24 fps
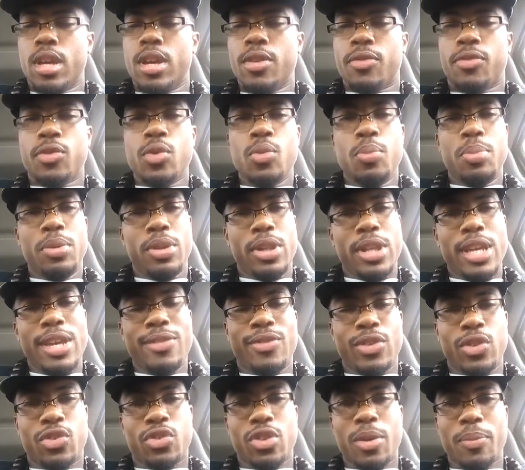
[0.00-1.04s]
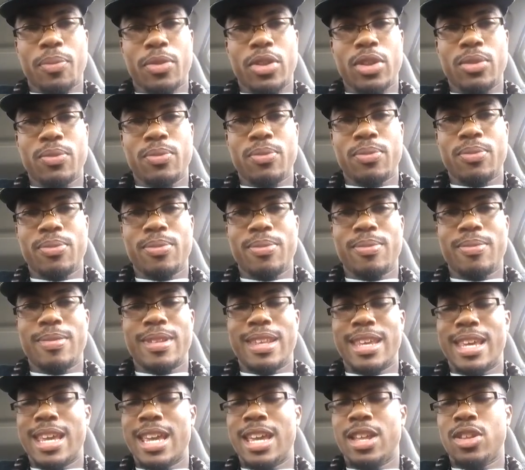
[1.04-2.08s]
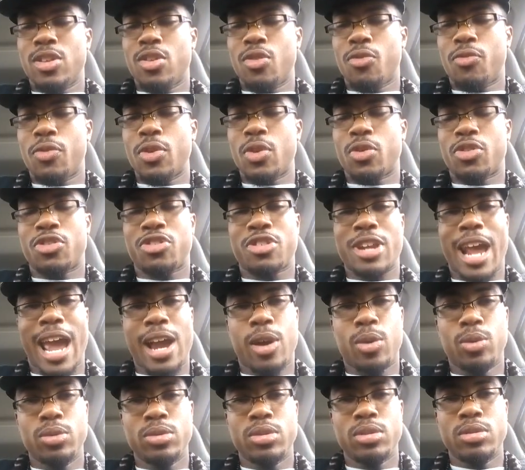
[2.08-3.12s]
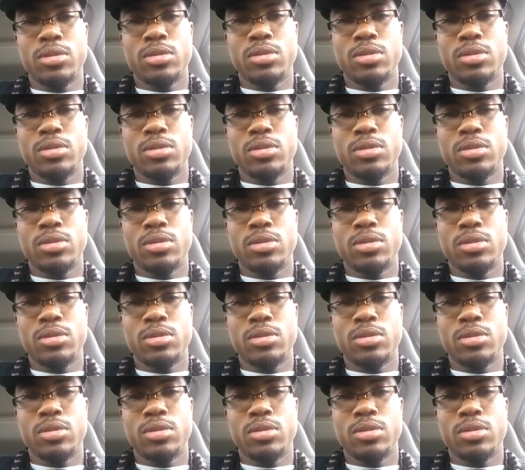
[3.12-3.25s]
If you believe in something and you feel shackled,